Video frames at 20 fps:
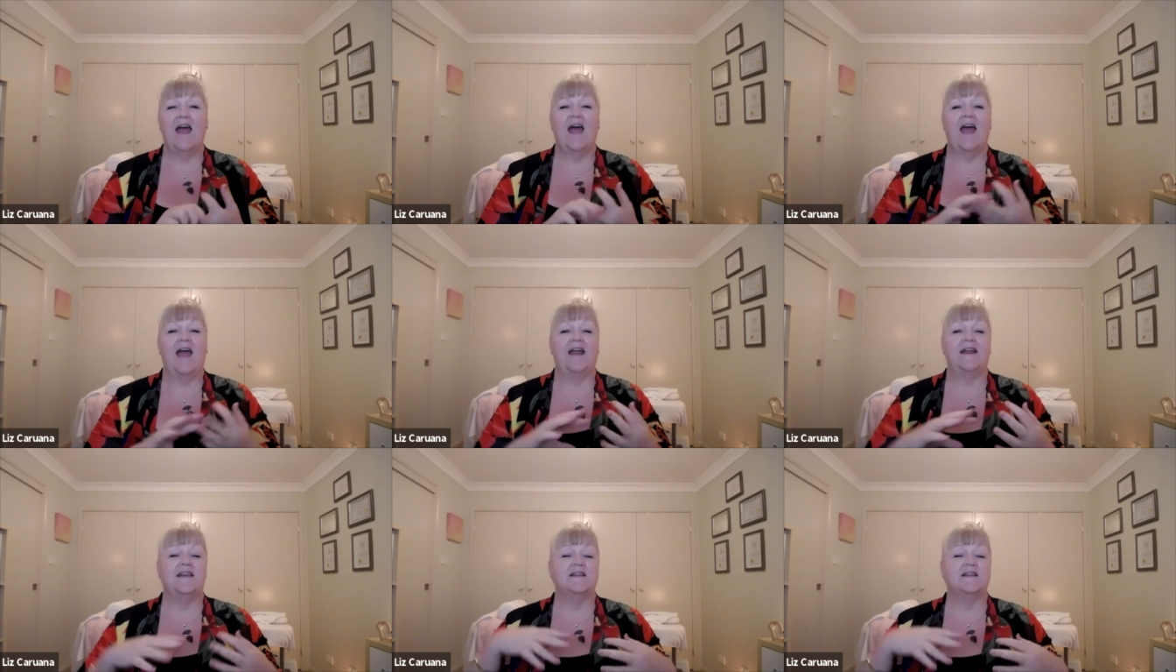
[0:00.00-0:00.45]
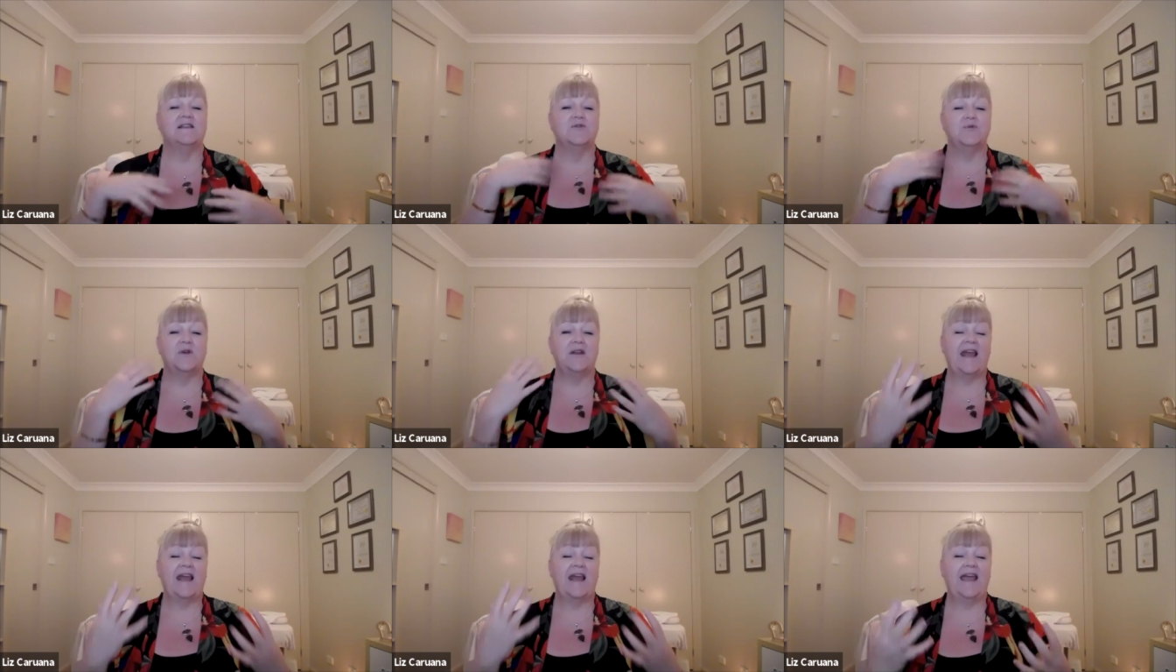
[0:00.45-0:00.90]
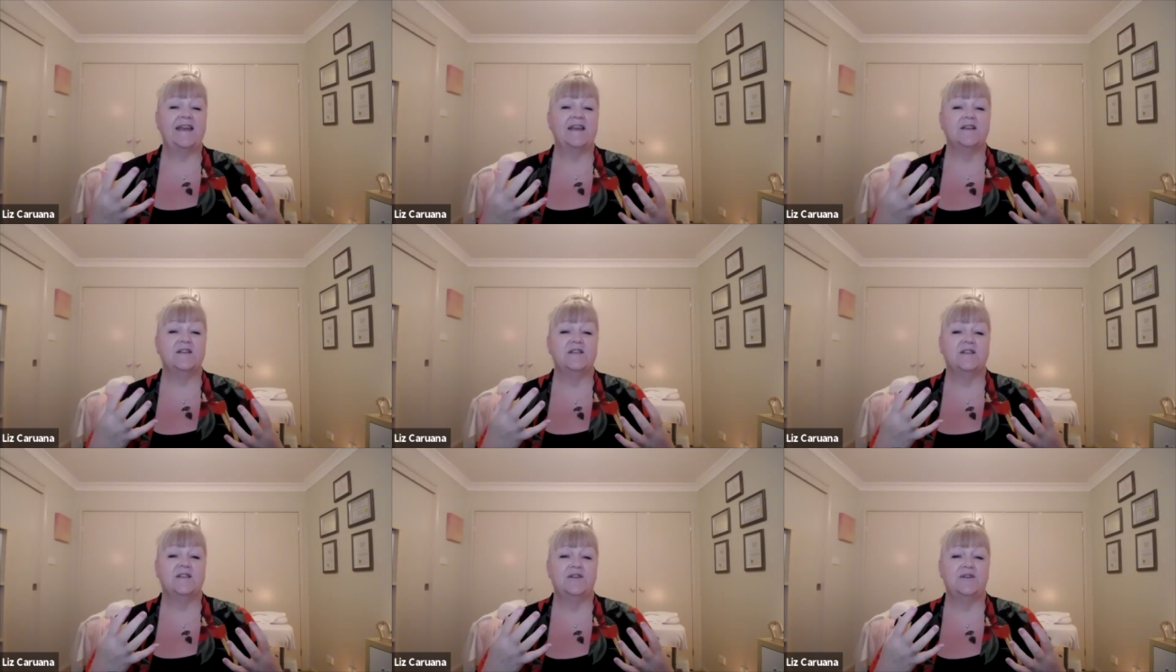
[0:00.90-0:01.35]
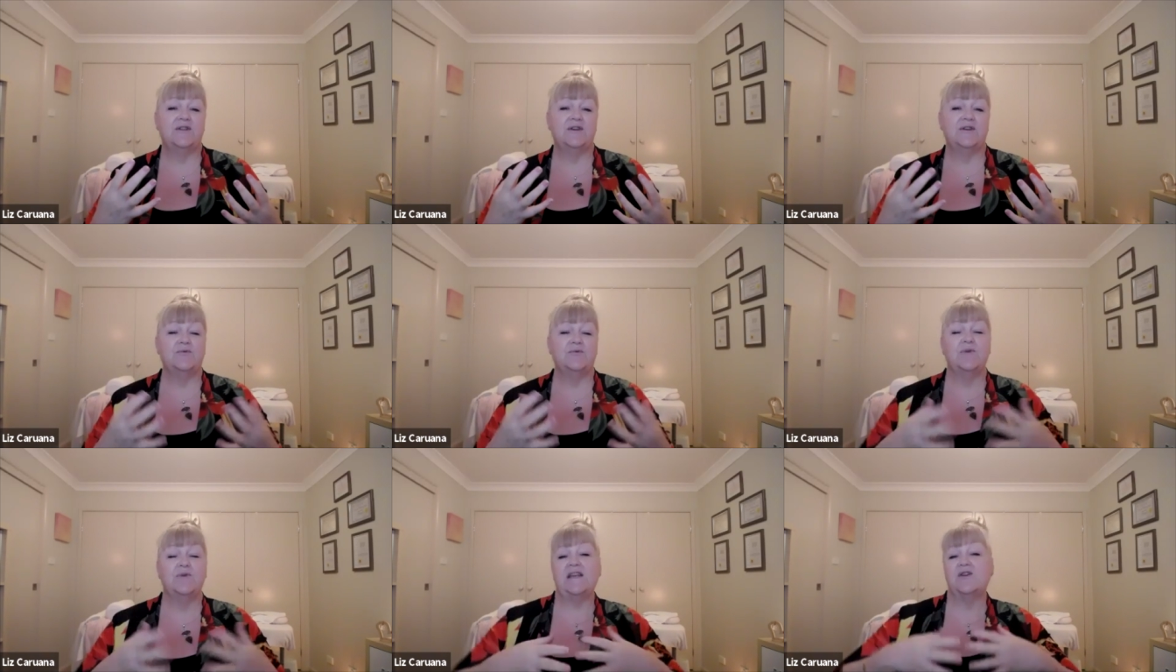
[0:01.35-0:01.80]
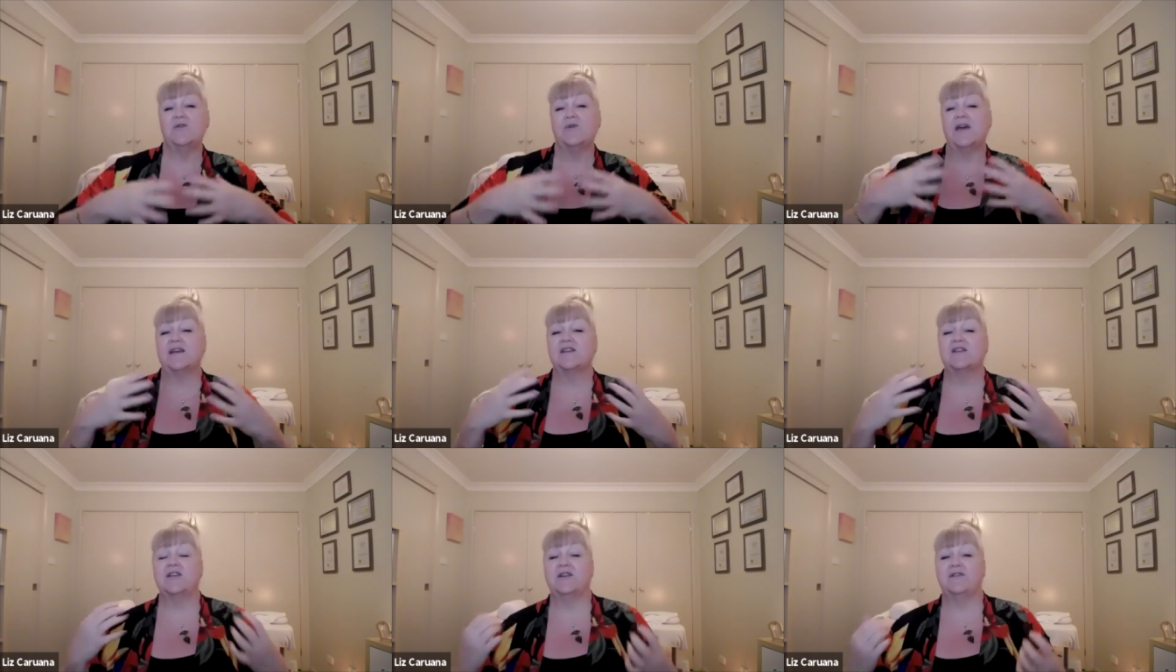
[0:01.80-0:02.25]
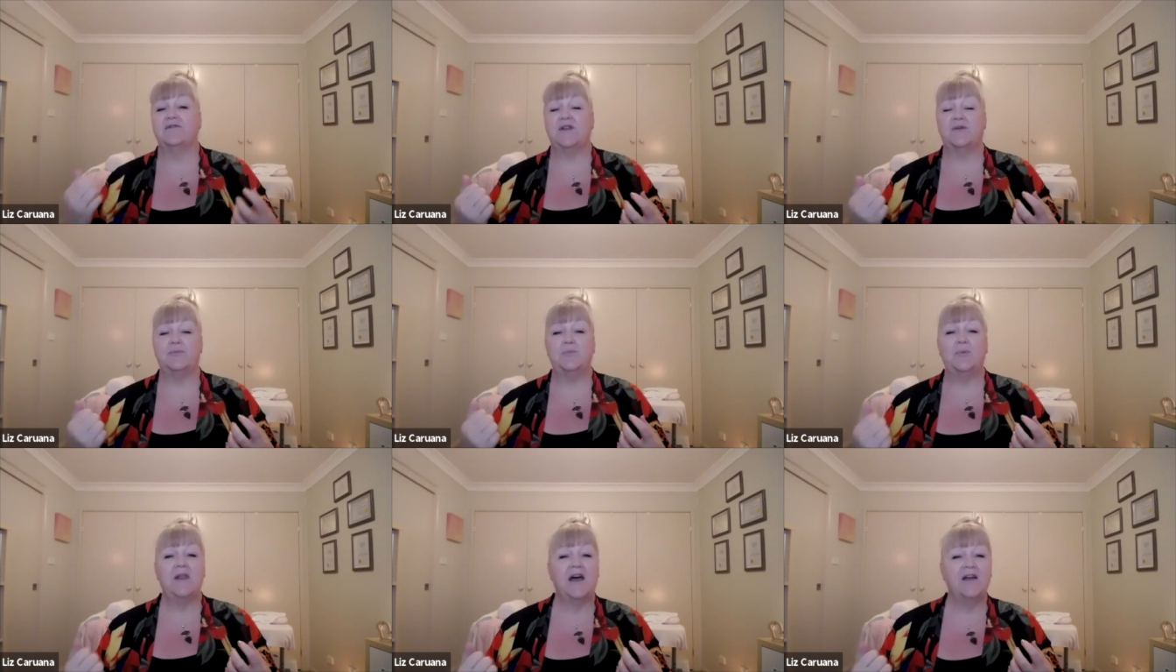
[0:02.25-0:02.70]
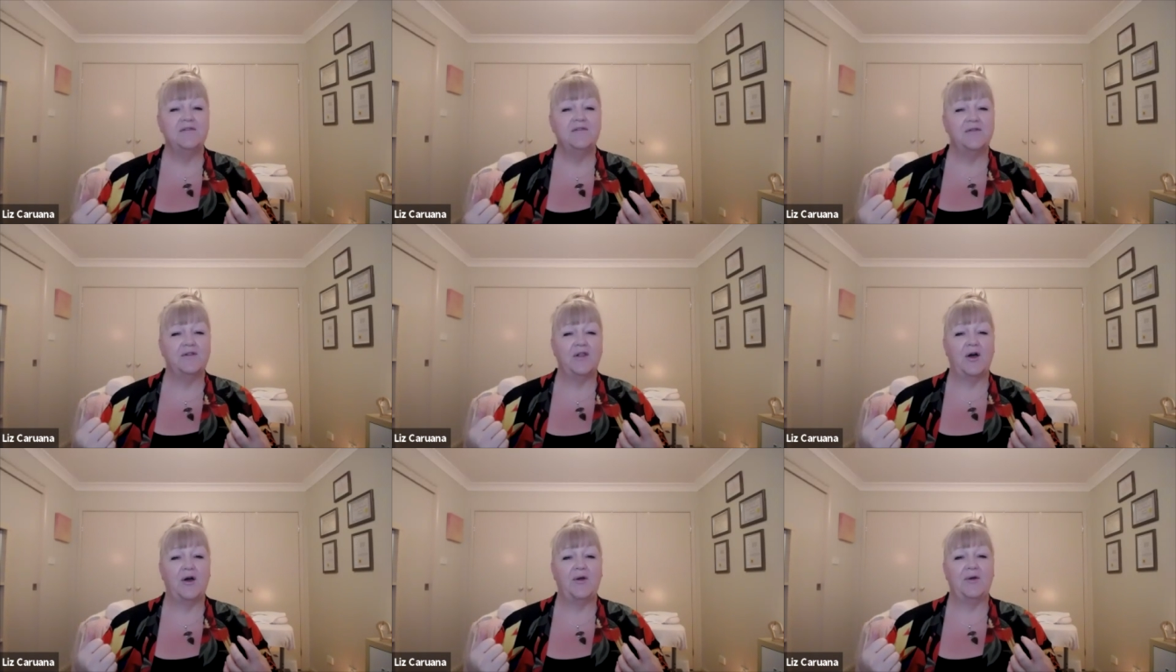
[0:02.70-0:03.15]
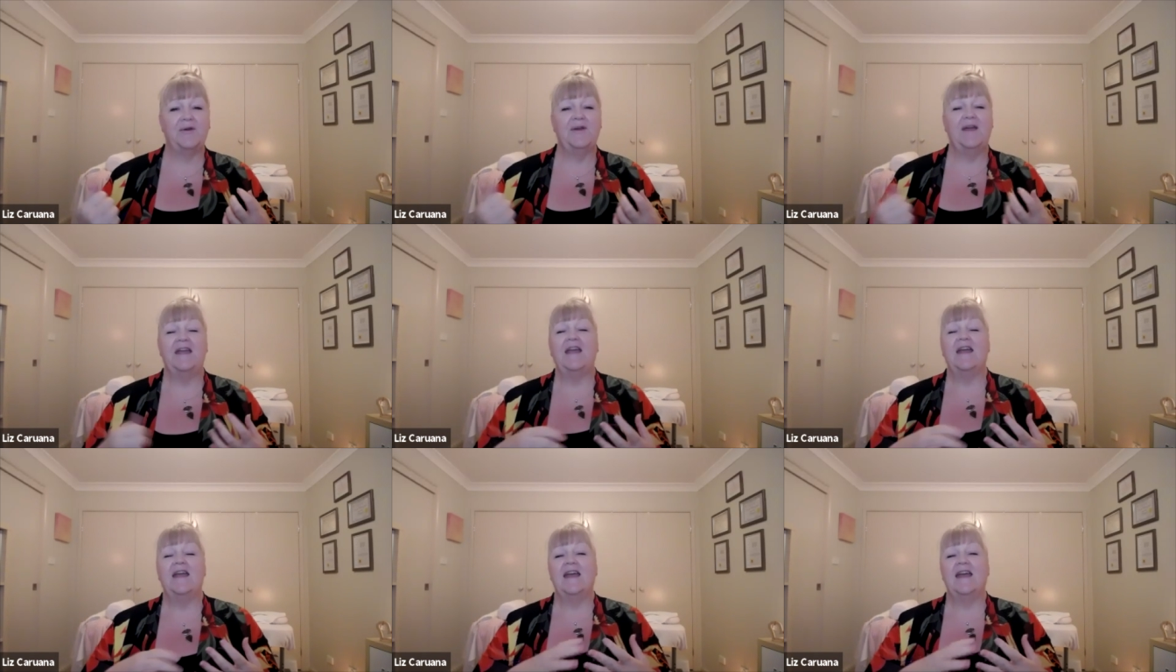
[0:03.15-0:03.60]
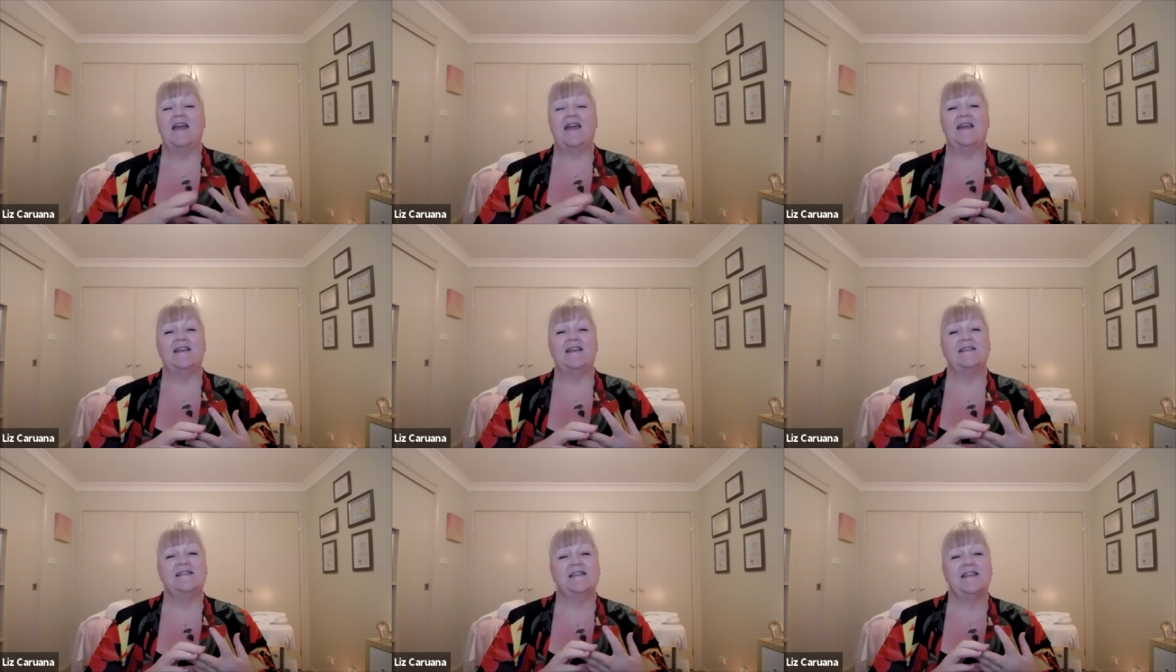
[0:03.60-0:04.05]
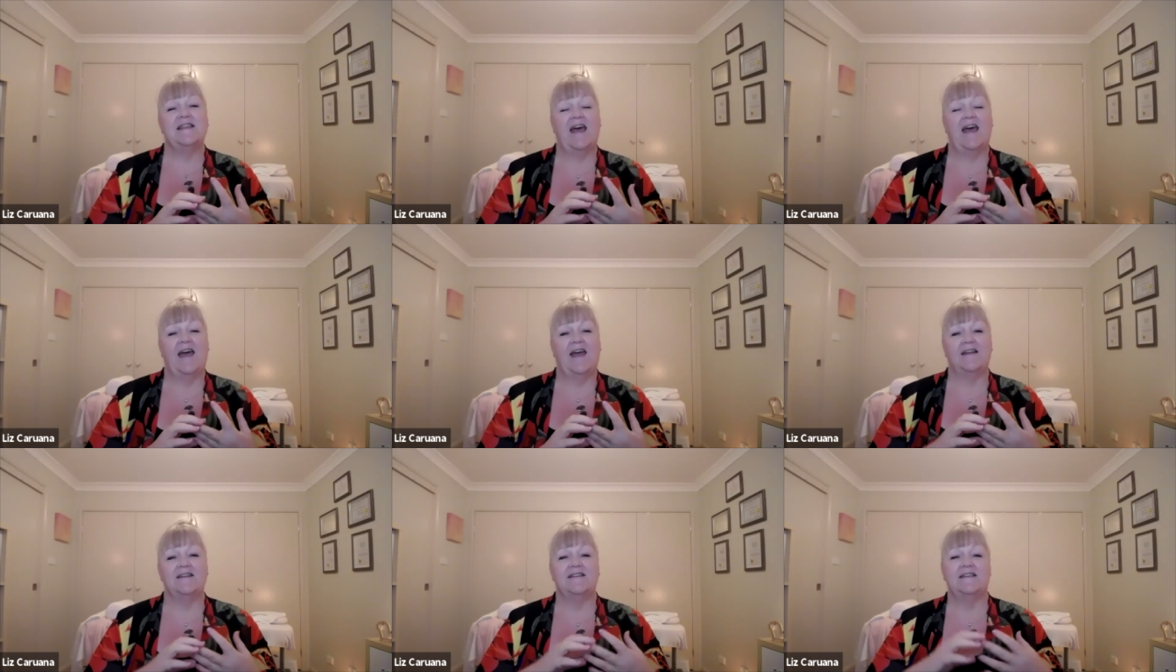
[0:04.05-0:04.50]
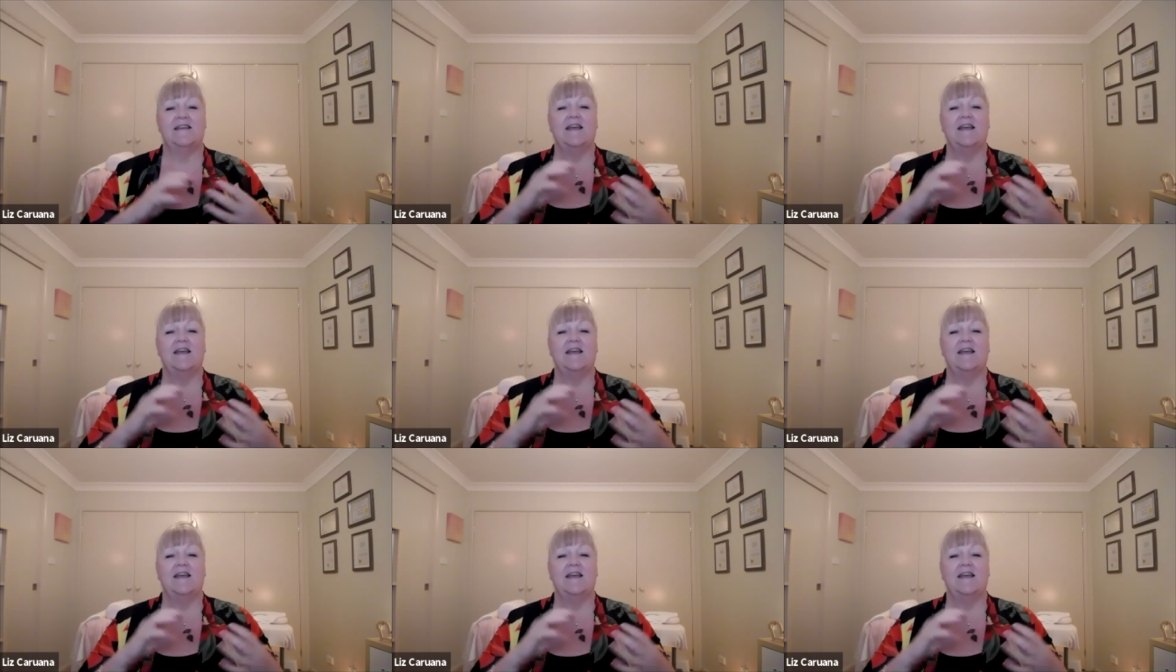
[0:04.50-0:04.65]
and it's related to the redirection of the blood flow, is that